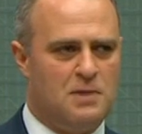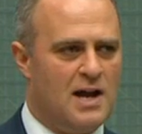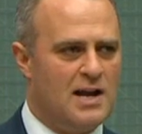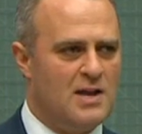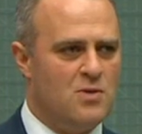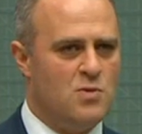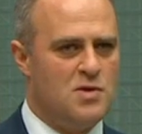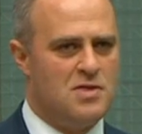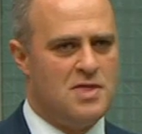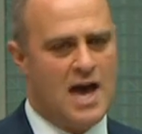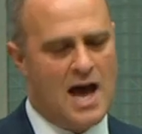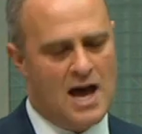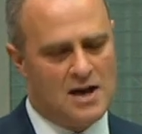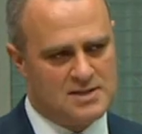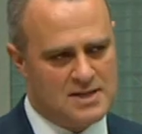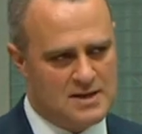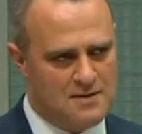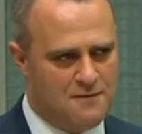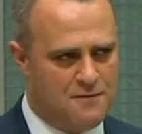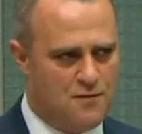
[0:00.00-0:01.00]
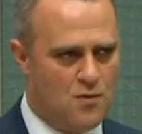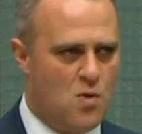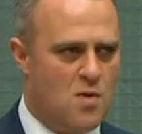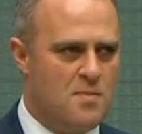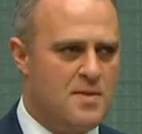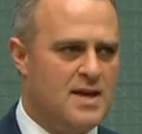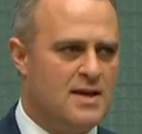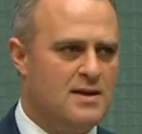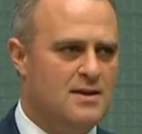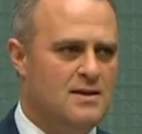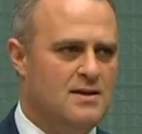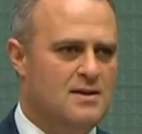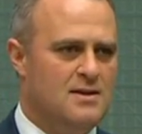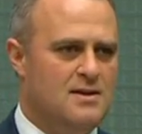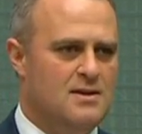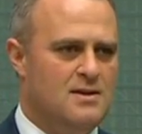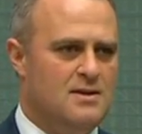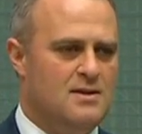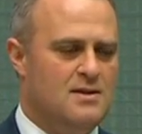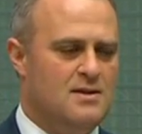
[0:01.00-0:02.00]
Party without informing
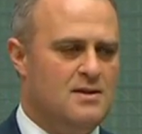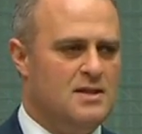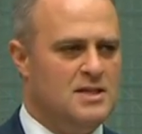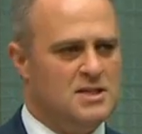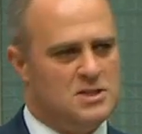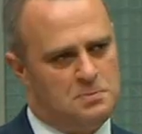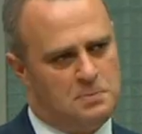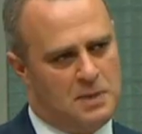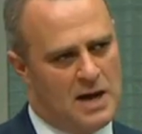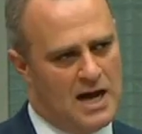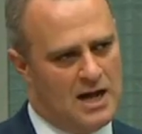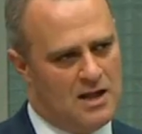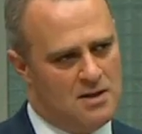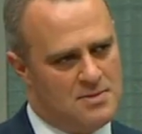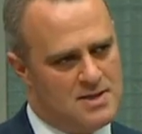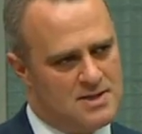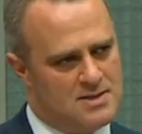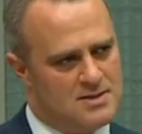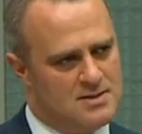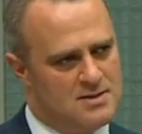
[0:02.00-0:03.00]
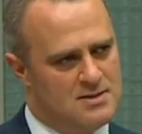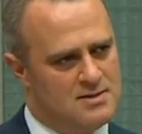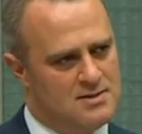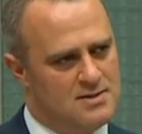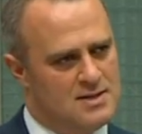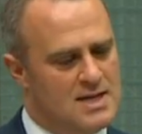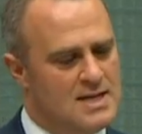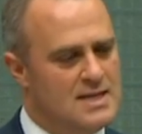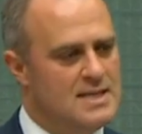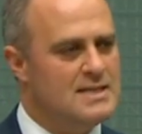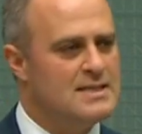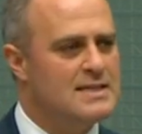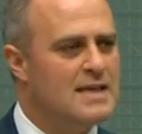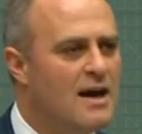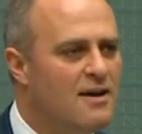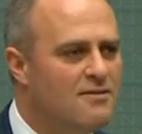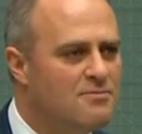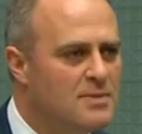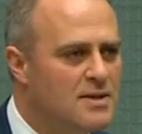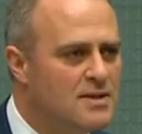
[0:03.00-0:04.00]
this parliament and this
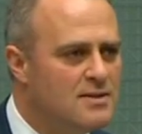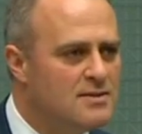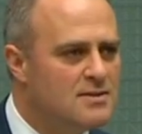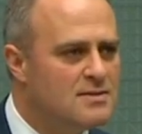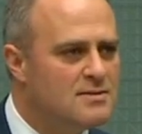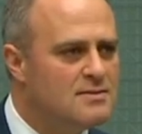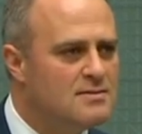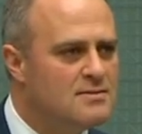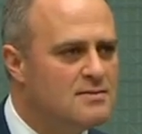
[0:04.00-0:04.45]
government.